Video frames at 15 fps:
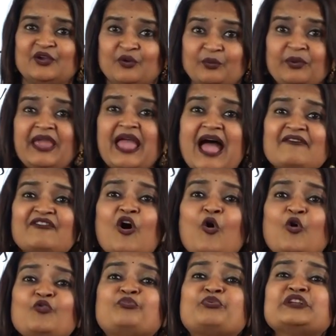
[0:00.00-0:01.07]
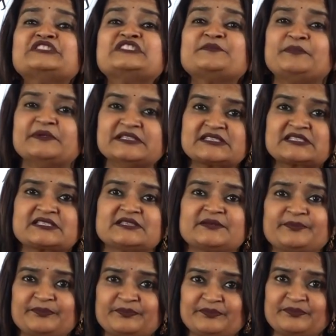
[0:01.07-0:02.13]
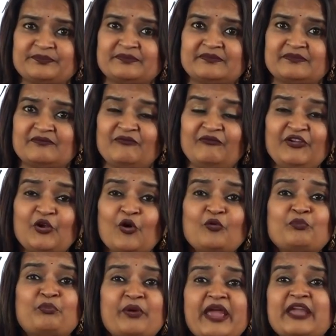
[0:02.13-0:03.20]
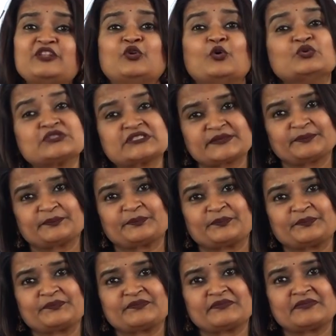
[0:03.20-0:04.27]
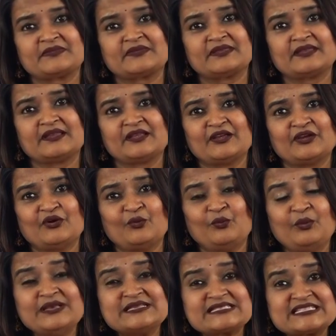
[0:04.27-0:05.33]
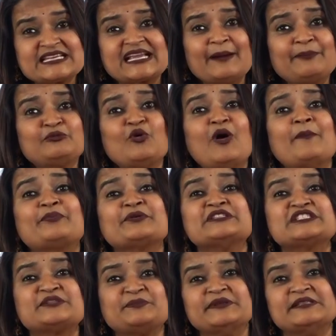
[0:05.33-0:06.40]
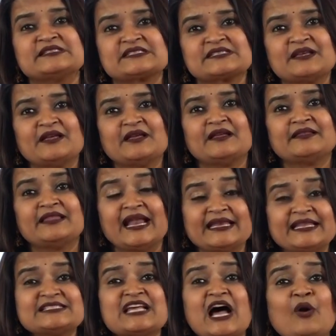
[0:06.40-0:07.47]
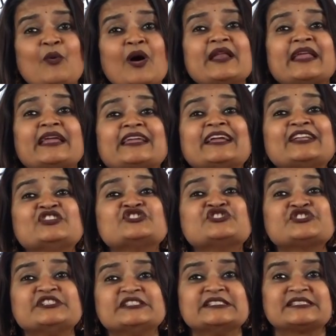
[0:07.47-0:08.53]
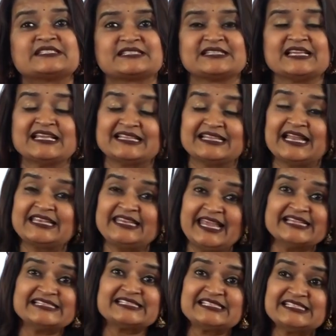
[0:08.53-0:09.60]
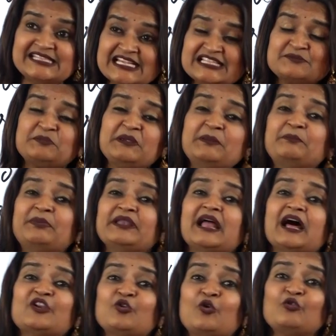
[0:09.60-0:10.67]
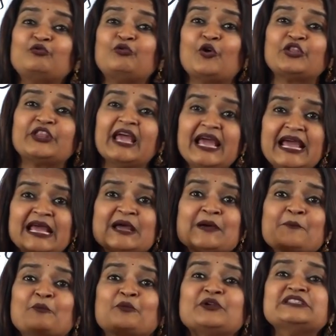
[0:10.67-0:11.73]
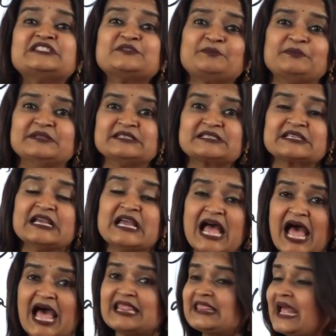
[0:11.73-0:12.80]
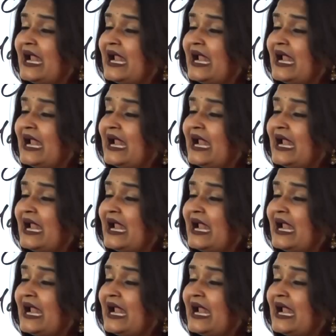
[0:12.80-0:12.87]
we have our own principles. We do not break those. We stick up to our principles. That is how our recognition is, that yes, these people are known for their principles, and